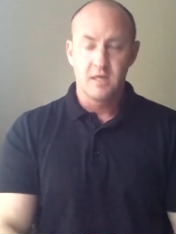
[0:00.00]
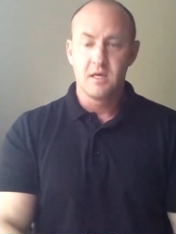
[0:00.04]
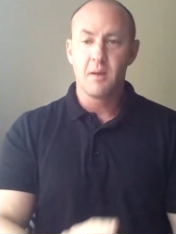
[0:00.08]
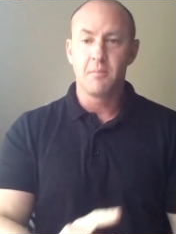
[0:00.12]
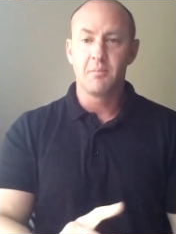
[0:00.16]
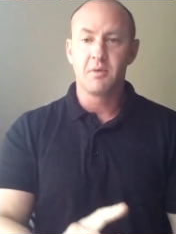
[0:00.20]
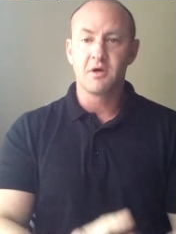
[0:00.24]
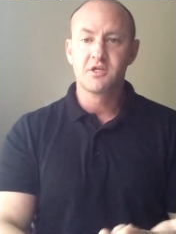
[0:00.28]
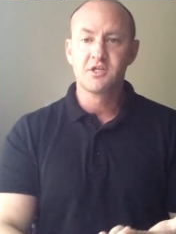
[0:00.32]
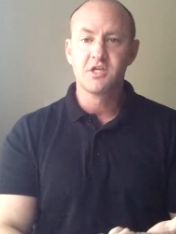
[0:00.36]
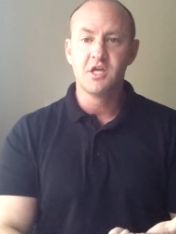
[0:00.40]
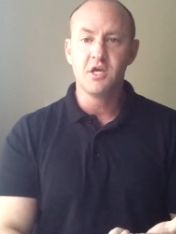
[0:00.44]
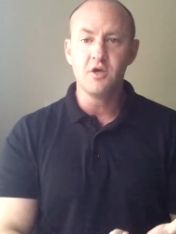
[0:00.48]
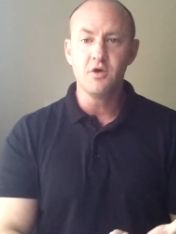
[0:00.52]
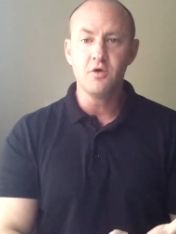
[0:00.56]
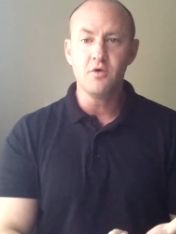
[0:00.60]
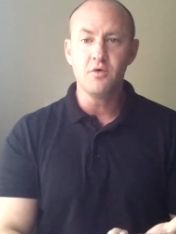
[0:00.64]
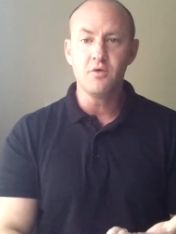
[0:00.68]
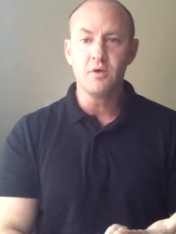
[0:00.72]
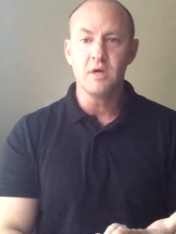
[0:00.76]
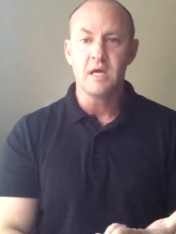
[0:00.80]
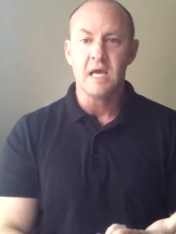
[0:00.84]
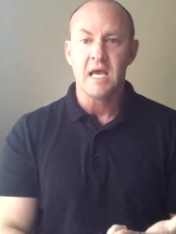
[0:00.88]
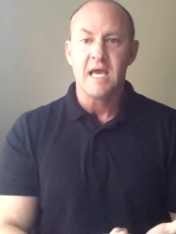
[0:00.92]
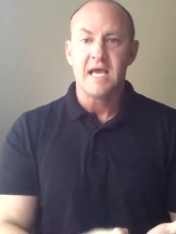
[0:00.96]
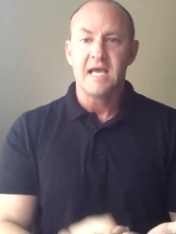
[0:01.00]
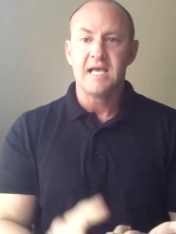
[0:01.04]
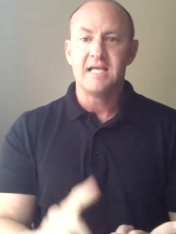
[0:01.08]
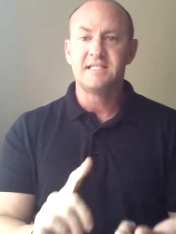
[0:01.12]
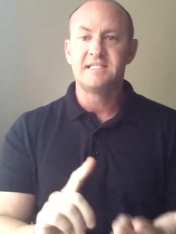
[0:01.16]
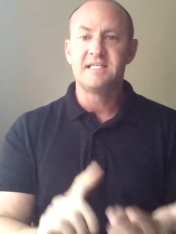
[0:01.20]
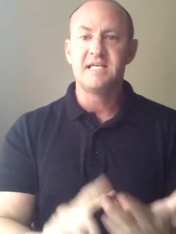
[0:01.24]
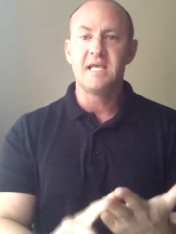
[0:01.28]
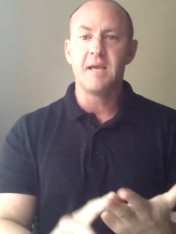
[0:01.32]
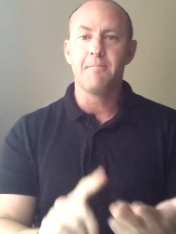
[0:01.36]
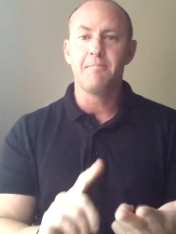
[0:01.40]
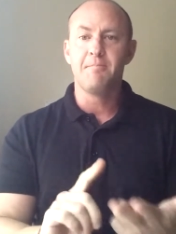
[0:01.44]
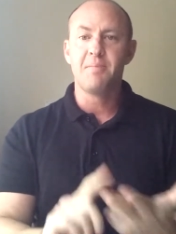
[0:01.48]
Number two
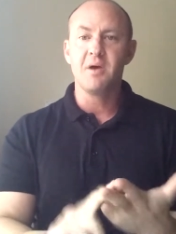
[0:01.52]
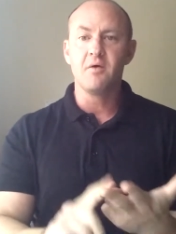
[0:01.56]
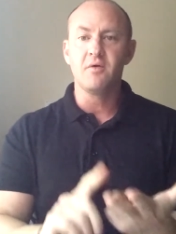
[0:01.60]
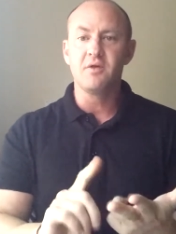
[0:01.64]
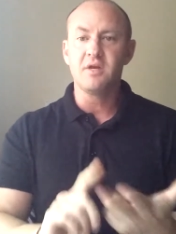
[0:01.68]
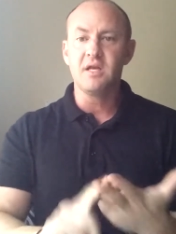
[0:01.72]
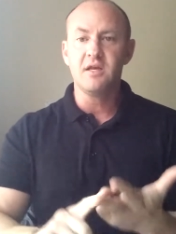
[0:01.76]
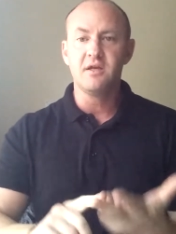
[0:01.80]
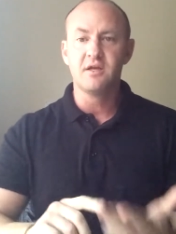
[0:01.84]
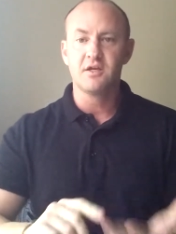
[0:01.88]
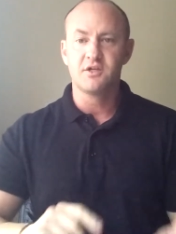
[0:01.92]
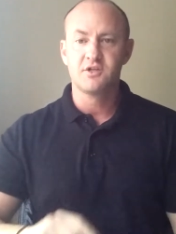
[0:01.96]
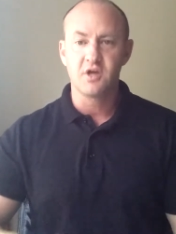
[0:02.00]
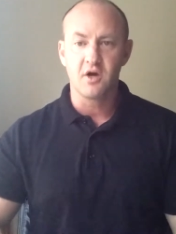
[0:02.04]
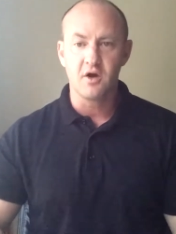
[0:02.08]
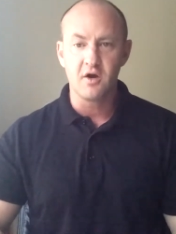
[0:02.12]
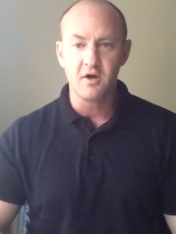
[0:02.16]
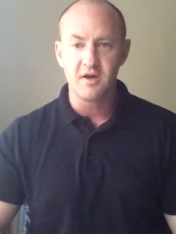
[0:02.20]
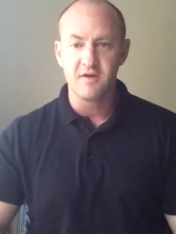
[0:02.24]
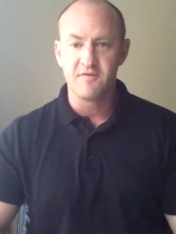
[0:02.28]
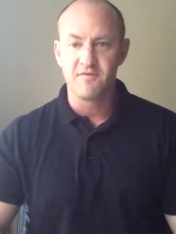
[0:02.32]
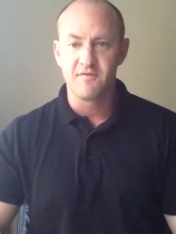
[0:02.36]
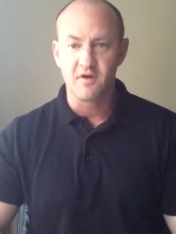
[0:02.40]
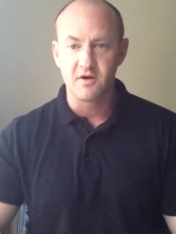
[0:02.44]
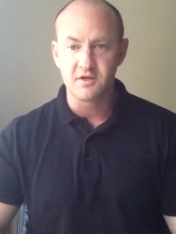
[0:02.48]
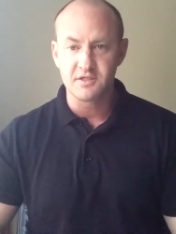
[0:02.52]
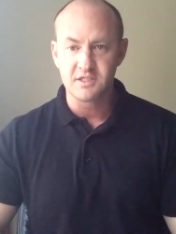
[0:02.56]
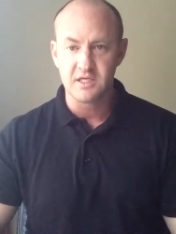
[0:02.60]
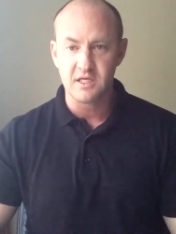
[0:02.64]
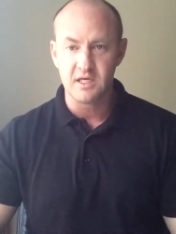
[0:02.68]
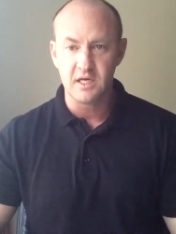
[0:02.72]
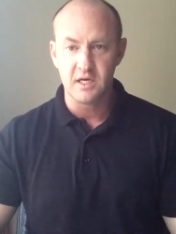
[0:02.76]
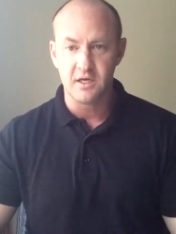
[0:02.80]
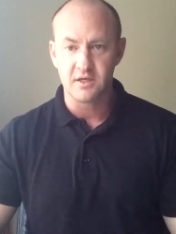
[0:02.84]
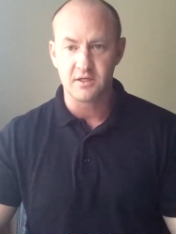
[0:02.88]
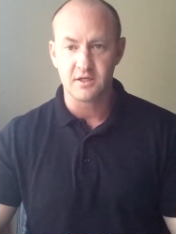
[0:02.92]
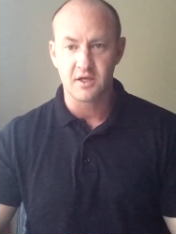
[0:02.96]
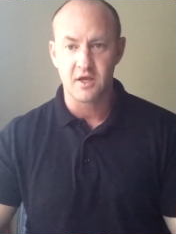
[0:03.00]
is the ability to turn
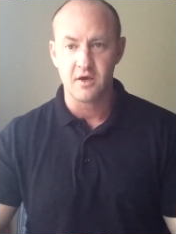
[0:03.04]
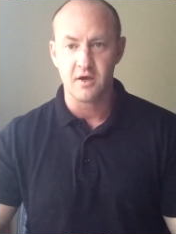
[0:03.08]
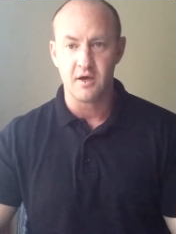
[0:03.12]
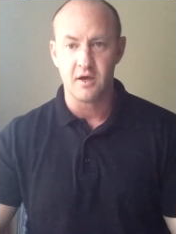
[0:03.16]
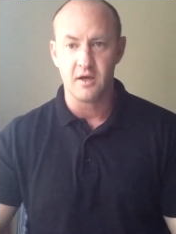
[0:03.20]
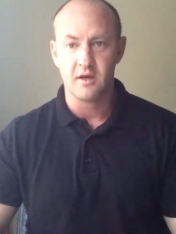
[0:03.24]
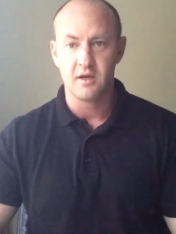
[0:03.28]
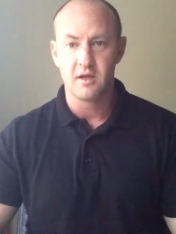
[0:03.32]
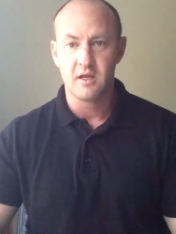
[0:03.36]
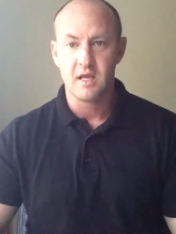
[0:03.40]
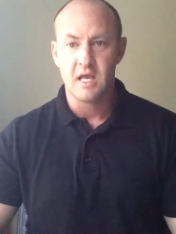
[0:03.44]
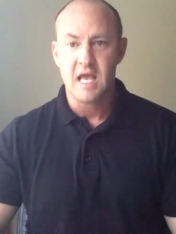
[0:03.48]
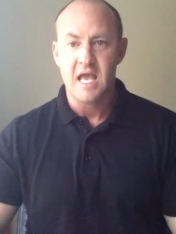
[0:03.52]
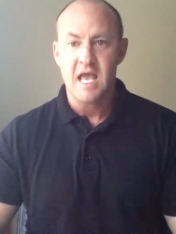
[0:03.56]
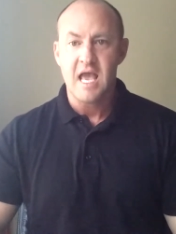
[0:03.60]
adversity to good.